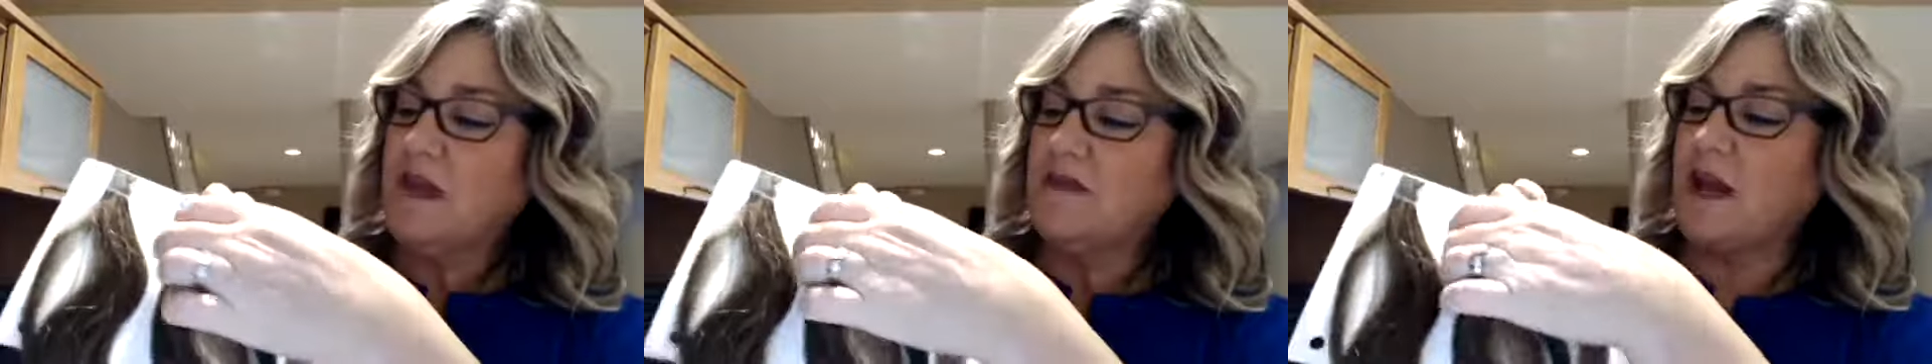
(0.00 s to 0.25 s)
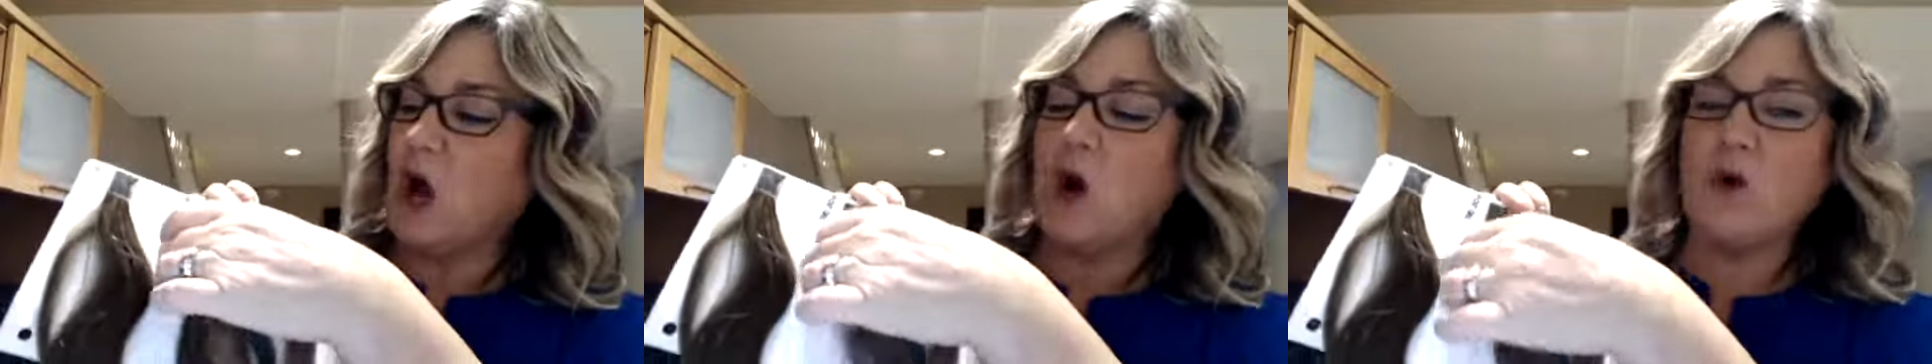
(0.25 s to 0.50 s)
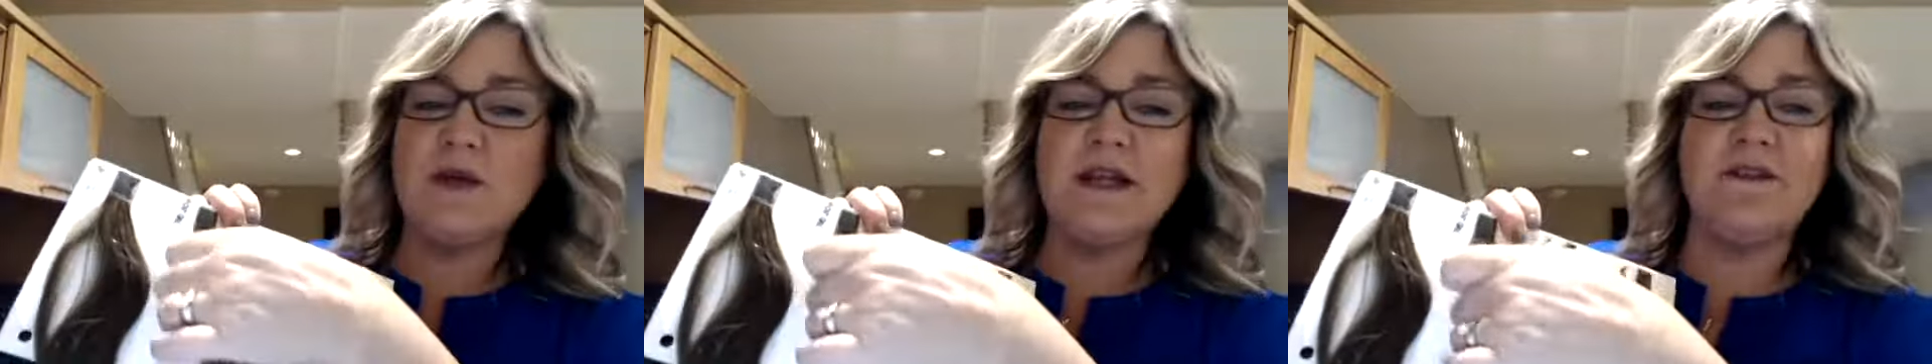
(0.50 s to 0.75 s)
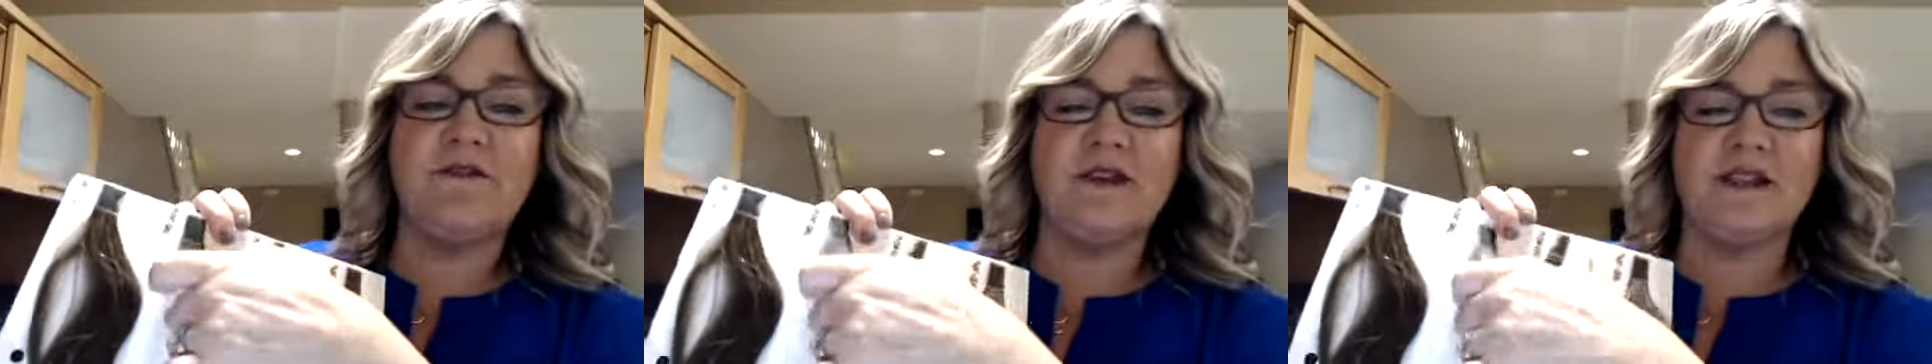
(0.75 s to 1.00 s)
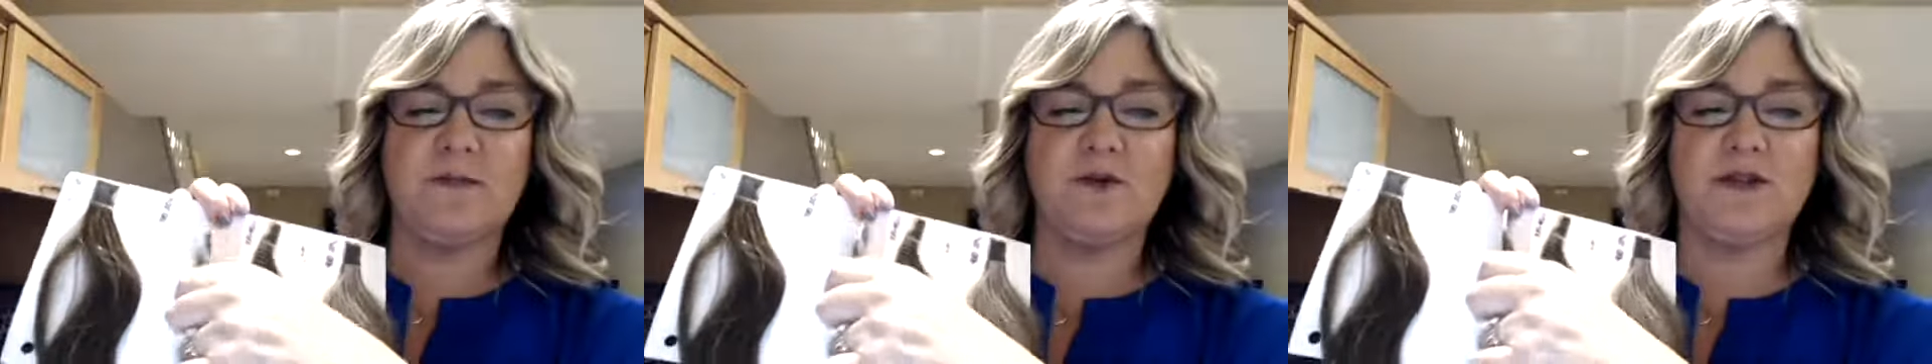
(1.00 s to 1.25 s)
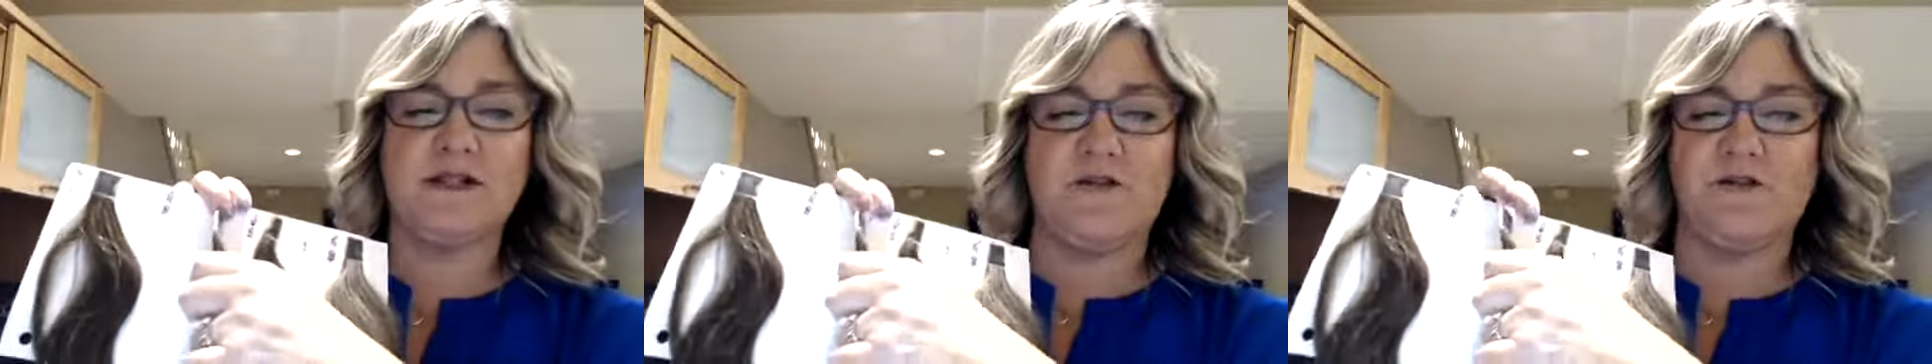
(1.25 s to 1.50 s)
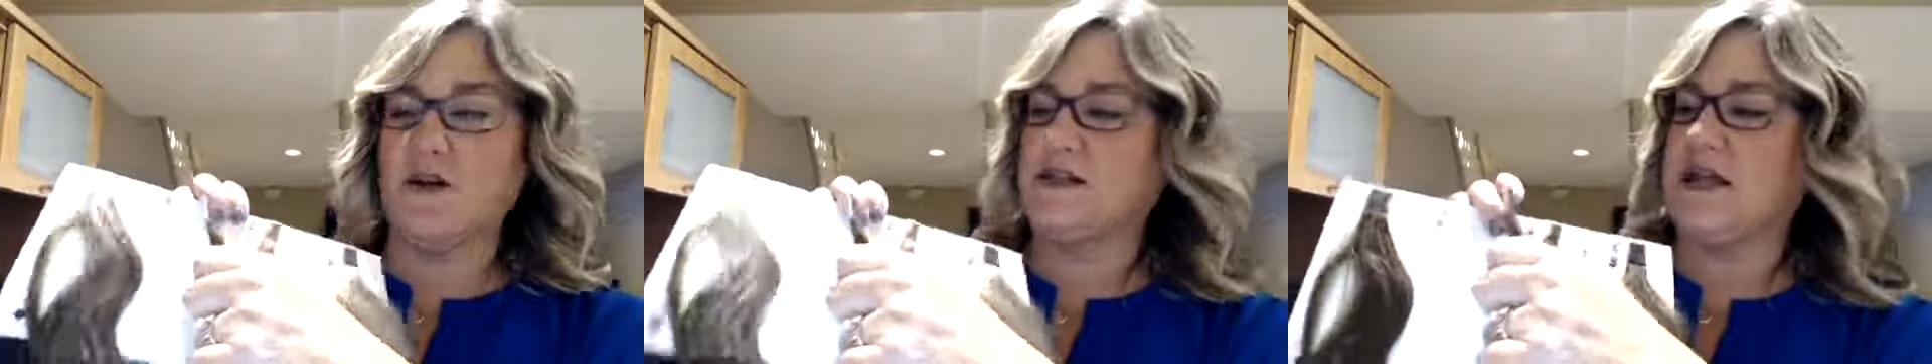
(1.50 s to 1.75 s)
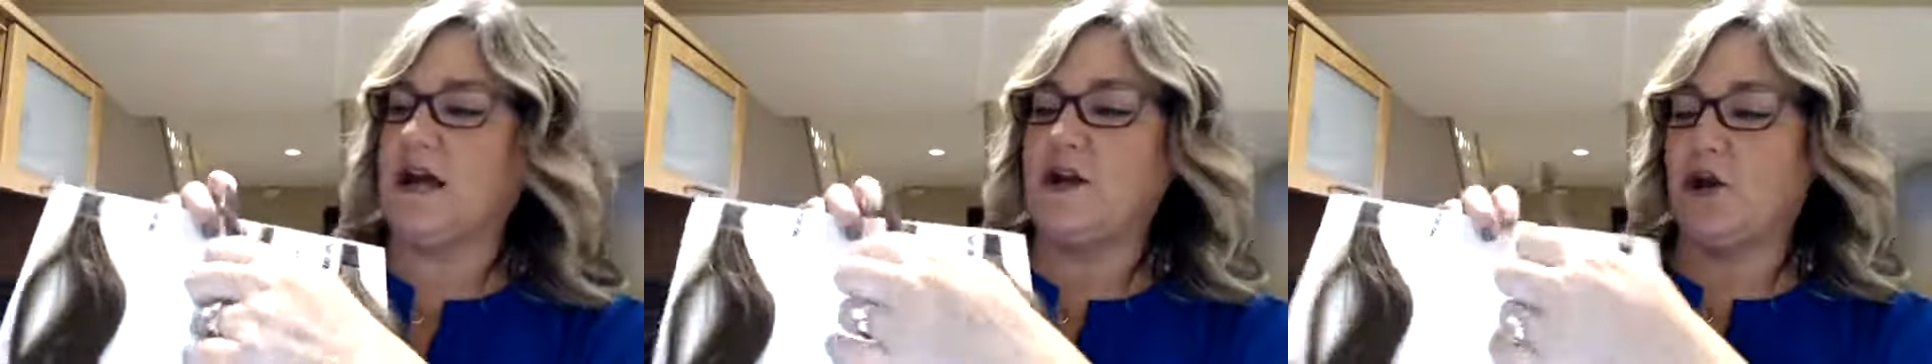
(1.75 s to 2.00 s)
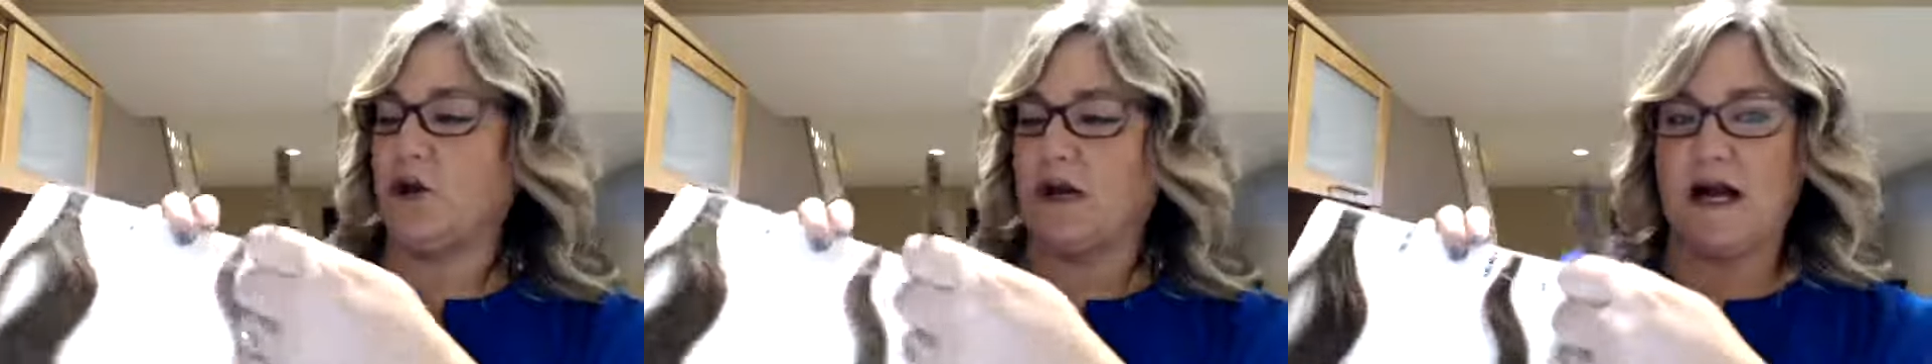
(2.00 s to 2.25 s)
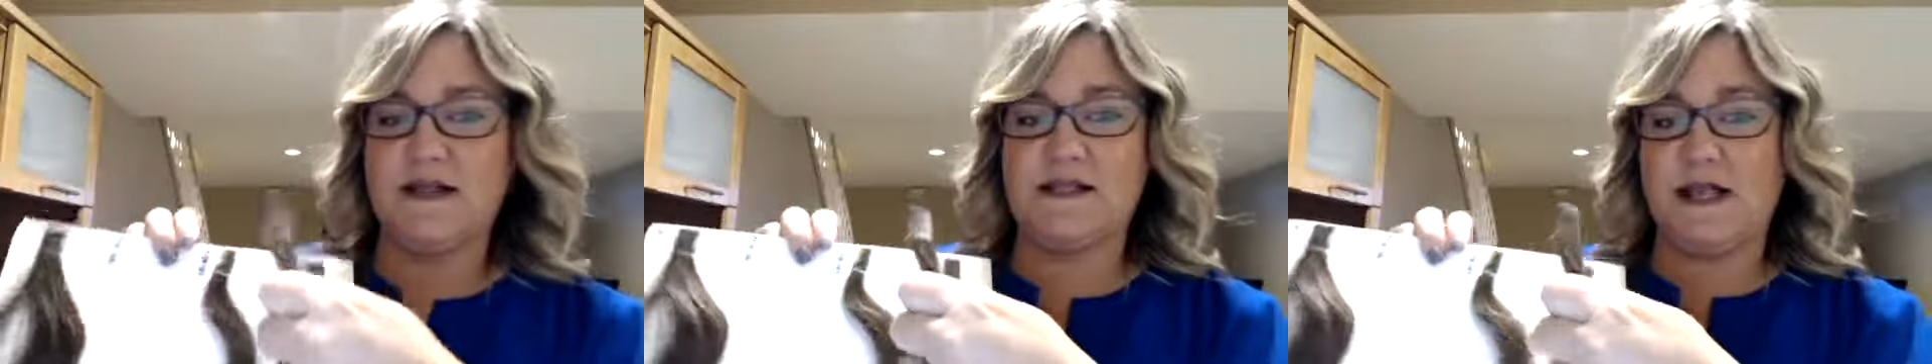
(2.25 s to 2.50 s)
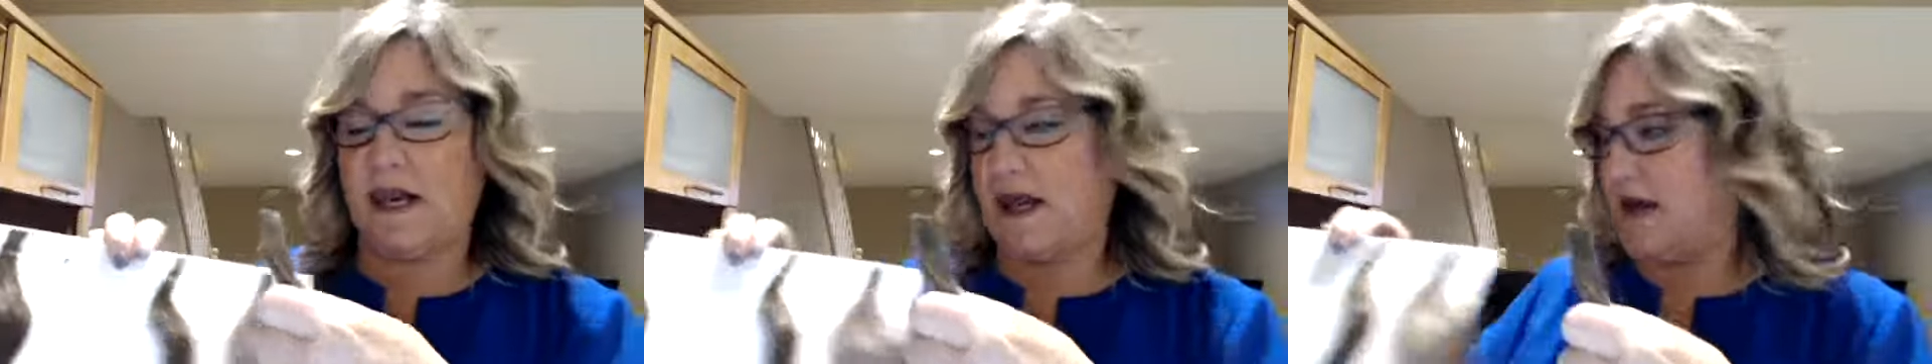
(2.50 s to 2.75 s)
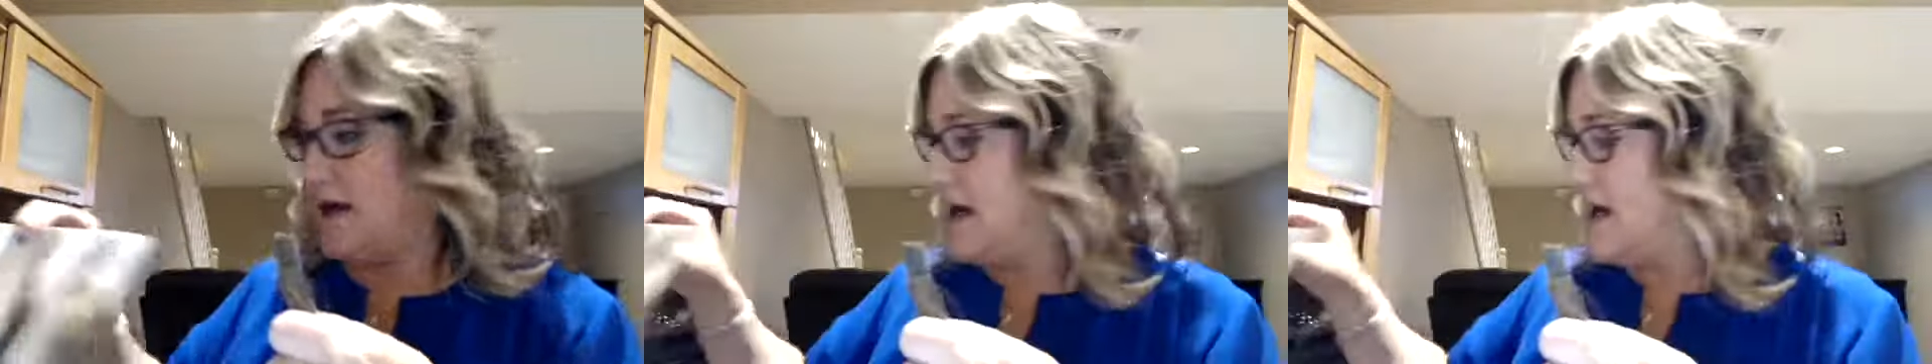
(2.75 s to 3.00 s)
The only visible difference, I know you guys can't